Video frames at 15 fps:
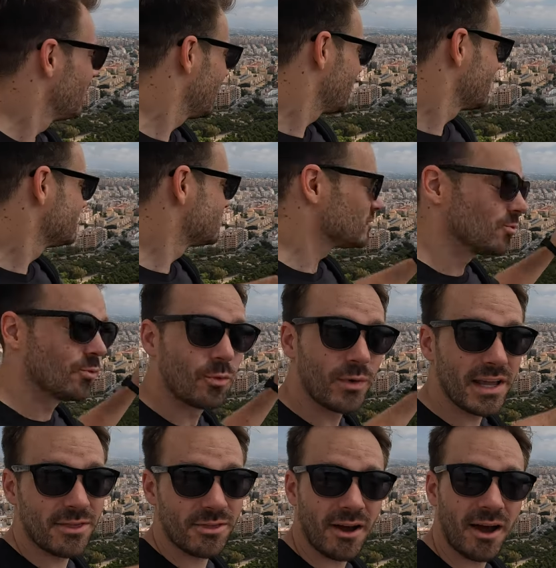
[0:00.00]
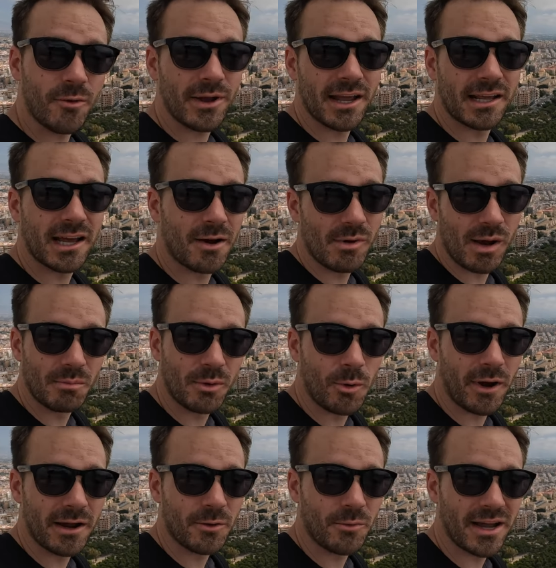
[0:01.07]
And we thought we had come up
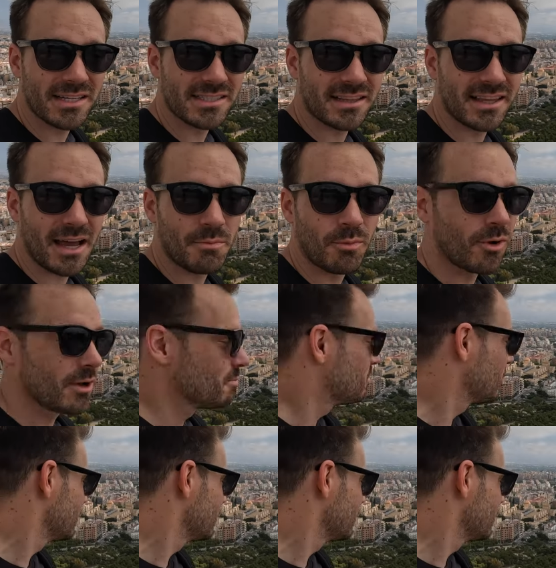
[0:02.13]
quite a ways at that point,